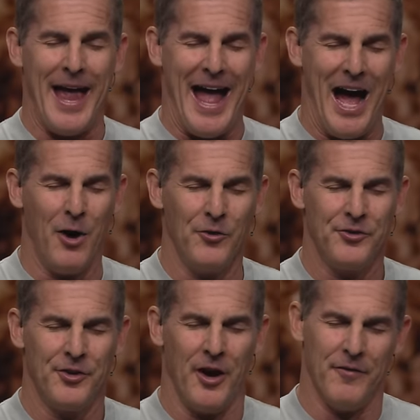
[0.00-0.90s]

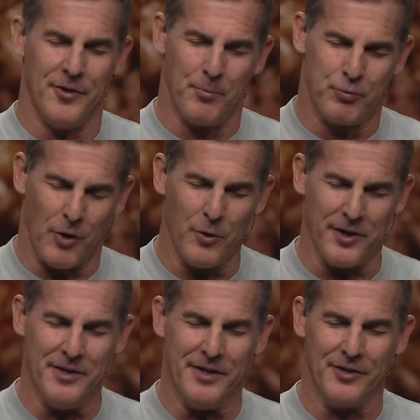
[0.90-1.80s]
out of the
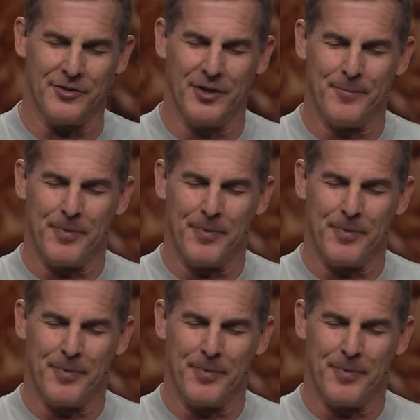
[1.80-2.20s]
brokenness